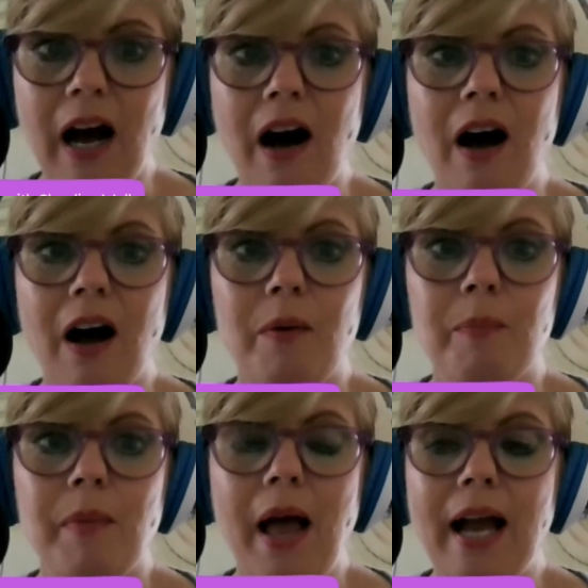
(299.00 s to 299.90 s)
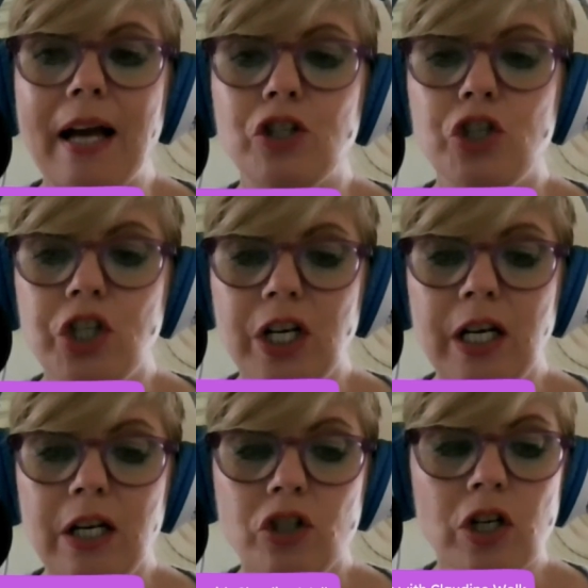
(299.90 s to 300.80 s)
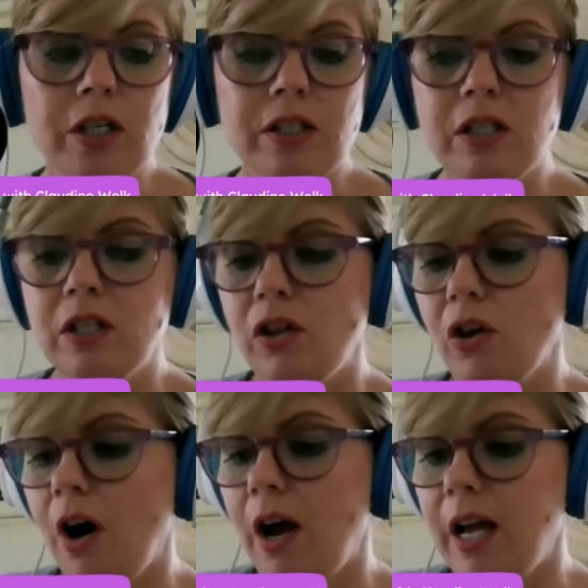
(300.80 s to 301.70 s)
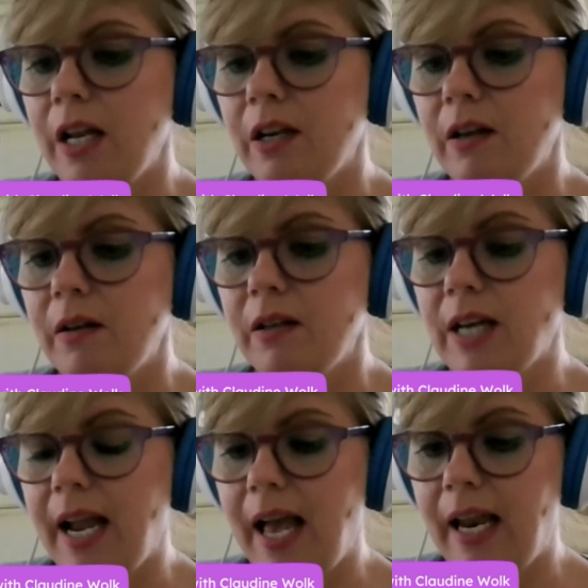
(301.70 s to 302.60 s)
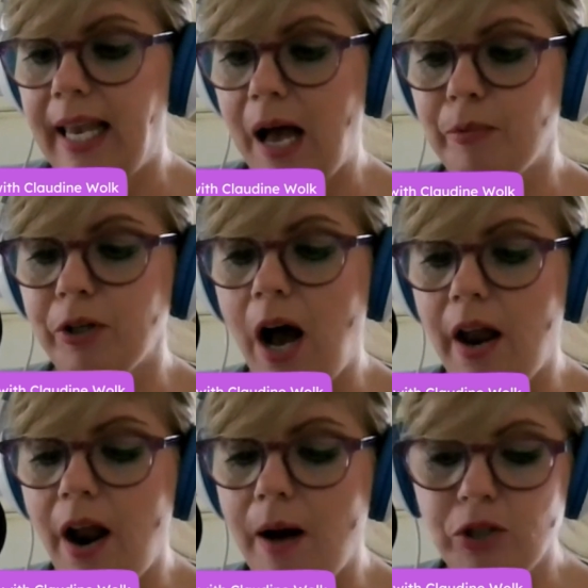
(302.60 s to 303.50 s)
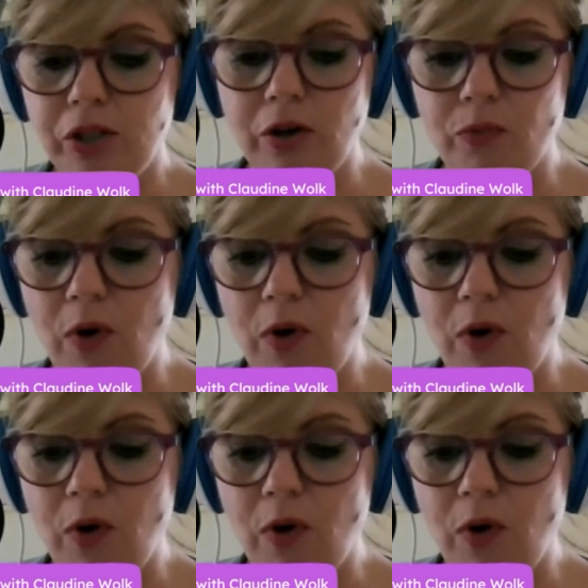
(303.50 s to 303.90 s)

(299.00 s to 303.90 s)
And she just thought Diana gabbled on, I'm just going to